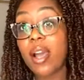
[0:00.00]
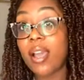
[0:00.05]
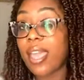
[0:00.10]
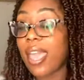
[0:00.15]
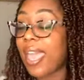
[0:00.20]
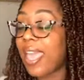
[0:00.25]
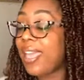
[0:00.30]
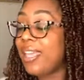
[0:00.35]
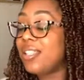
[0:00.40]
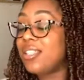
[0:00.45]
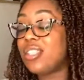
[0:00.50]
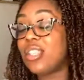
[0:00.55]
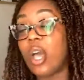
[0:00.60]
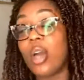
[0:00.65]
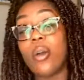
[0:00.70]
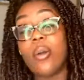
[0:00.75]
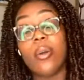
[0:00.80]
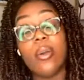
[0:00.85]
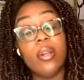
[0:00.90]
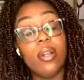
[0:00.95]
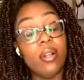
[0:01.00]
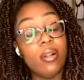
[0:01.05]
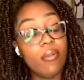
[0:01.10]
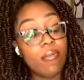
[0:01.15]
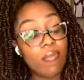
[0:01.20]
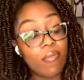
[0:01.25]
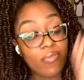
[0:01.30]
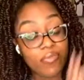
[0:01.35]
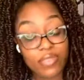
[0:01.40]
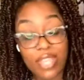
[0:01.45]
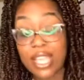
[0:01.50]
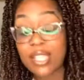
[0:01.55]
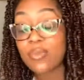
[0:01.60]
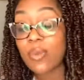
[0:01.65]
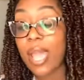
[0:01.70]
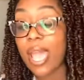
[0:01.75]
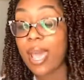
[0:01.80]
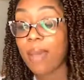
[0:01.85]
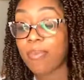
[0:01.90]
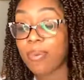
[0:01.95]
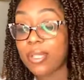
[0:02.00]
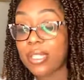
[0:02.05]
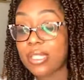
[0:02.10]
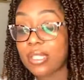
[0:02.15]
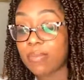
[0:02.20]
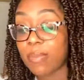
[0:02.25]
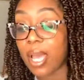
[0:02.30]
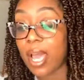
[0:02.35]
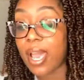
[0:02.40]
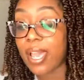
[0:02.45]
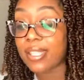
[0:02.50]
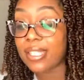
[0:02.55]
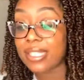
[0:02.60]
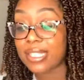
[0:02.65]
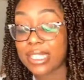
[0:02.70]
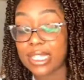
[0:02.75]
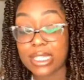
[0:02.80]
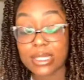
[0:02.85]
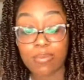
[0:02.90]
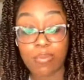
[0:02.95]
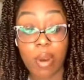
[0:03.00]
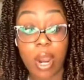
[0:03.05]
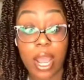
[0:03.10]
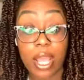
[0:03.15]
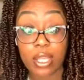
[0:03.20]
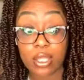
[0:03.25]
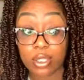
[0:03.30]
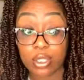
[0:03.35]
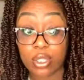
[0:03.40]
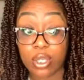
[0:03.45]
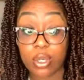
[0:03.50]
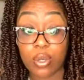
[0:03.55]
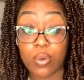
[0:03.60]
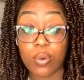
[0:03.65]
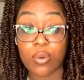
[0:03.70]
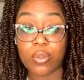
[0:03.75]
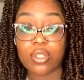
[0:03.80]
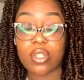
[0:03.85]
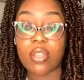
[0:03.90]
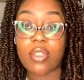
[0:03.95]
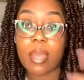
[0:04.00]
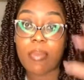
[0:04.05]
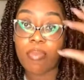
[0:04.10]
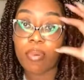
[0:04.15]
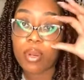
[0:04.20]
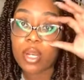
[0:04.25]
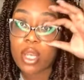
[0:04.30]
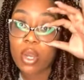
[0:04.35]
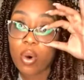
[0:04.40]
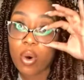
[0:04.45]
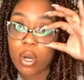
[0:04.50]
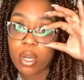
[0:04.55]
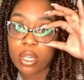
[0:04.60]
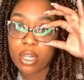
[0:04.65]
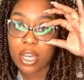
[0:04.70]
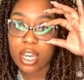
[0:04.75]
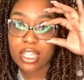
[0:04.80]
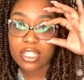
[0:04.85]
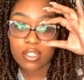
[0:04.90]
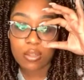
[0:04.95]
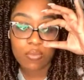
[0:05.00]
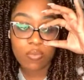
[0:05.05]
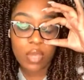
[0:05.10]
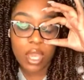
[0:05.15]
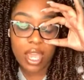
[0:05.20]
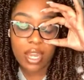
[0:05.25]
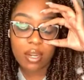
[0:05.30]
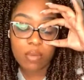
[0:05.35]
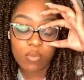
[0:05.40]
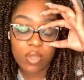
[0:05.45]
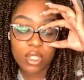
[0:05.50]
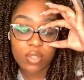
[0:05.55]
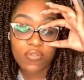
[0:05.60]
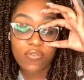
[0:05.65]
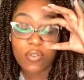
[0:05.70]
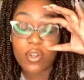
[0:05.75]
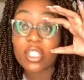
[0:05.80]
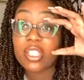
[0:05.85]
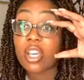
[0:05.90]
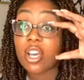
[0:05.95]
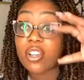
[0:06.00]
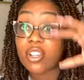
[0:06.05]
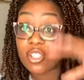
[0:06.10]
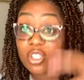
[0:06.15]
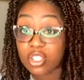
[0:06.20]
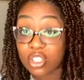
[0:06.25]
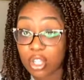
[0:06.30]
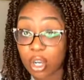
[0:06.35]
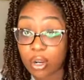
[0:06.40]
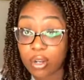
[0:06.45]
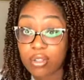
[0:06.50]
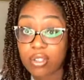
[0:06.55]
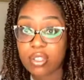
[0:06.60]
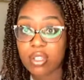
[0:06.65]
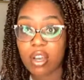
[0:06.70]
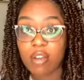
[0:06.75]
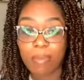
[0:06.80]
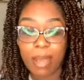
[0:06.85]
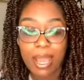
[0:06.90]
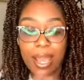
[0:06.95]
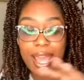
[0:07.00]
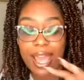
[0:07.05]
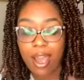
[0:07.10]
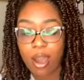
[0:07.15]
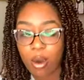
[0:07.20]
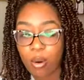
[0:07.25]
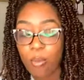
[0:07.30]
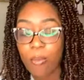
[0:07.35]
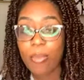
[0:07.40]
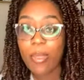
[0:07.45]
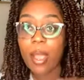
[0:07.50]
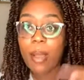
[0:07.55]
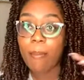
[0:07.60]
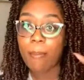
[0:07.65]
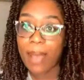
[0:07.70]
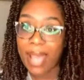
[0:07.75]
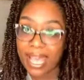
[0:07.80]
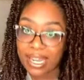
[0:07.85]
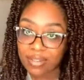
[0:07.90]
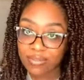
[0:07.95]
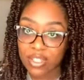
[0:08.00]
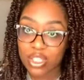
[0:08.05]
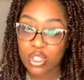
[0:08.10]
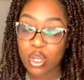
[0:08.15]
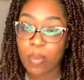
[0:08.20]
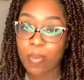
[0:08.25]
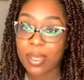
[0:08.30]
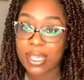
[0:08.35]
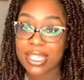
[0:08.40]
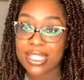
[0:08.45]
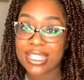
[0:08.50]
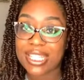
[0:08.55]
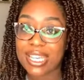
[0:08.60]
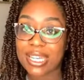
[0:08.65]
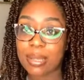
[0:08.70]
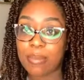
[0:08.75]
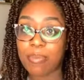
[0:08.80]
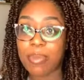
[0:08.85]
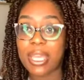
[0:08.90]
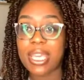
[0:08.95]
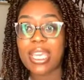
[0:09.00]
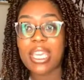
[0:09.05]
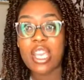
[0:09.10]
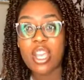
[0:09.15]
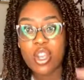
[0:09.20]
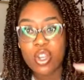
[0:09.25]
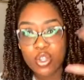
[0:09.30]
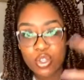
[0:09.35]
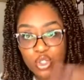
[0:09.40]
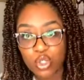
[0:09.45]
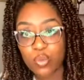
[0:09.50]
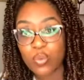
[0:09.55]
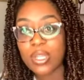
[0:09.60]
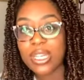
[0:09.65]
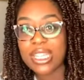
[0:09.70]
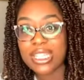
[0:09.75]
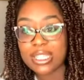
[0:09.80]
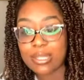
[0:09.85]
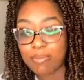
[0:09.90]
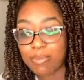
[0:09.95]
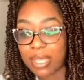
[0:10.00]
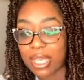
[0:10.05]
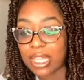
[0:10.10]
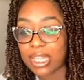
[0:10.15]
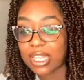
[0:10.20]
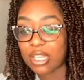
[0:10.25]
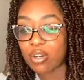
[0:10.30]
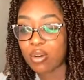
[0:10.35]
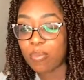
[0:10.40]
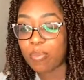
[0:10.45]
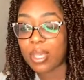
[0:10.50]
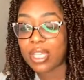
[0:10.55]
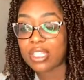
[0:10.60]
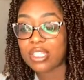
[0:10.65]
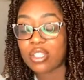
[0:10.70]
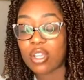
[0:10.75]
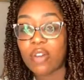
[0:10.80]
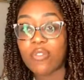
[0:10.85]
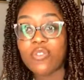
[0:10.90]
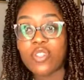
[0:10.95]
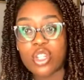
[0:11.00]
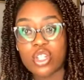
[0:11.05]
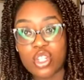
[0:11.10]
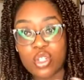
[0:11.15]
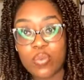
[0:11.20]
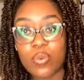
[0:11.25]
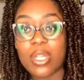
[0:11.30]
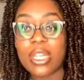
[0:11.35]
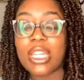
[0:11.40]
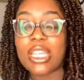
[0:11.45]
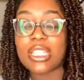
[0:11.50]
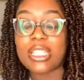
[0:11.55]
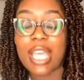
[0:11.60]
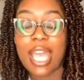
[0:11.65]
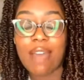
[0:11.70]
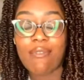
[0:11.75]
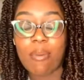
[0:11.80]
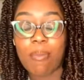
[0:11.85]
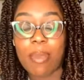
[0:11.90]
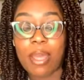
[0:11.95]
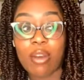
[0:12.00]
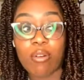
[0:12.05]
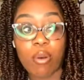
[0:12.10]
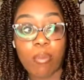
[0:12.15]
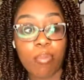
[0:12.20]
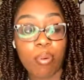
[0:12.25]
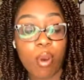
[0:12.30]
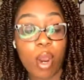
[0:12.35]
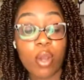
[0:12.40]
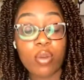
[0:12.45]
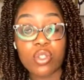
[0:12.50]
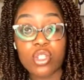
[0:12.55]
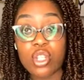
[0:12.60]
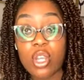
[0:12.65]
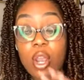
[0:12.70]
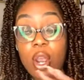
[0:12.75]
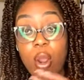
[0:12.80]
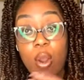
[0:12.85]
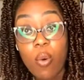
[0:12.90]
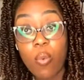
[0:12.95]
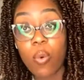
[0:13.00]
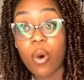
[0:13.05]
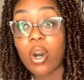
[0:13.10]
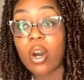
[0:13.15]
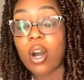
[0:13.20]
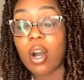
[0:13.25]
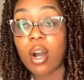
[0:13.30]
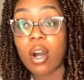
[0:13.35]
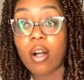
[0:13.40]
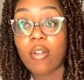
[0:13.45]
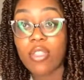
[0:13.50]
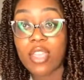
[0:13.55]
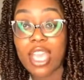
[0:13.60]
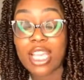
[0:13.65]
Okay, so that's what happens behind the scenes prior to. So they're pretty organized and we voice our concerns about how bad of a topic it's going to be. Do we need to be a little bit softer? Do we need to have a better approach? What are